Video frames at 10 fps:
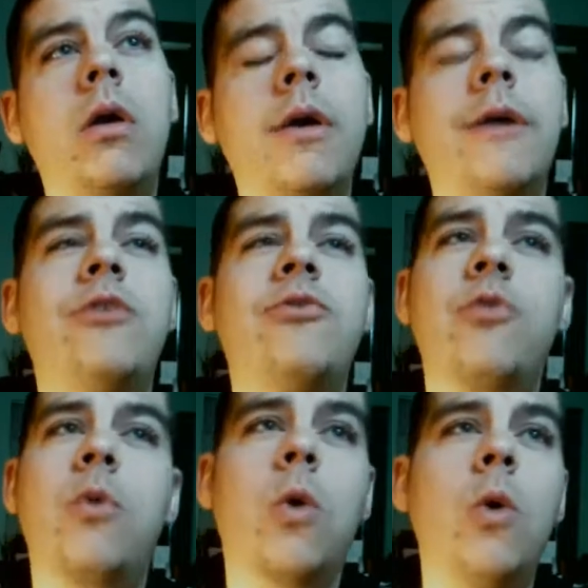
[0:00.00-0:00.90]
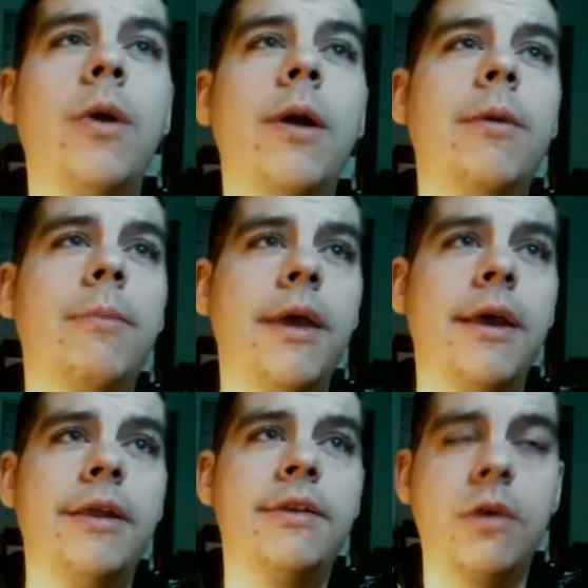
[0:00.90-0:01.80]
Just growing up, man,
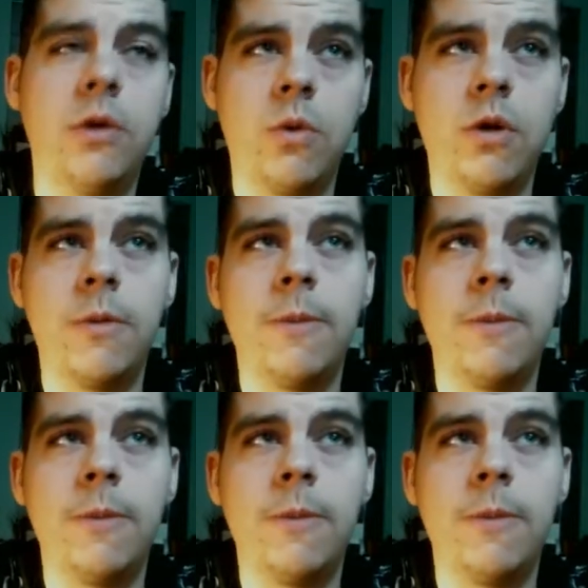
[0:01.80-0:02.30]
I tell you what,